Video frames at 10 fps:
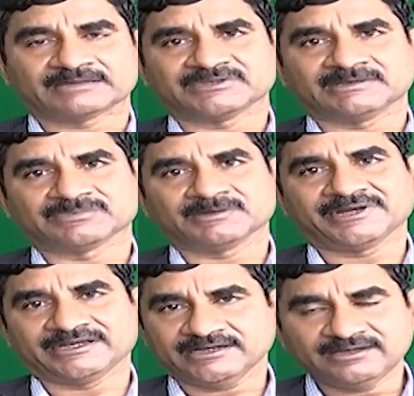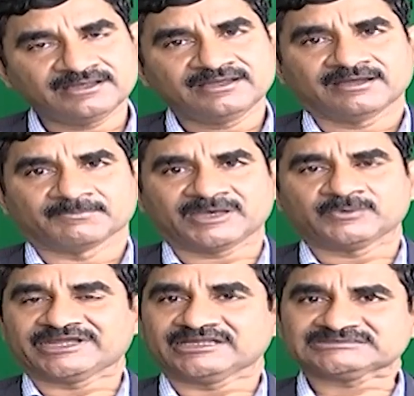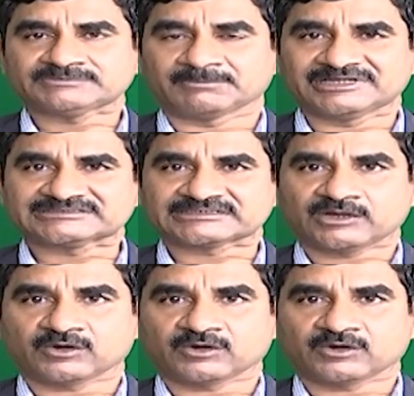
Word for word: can be implemented by various public sector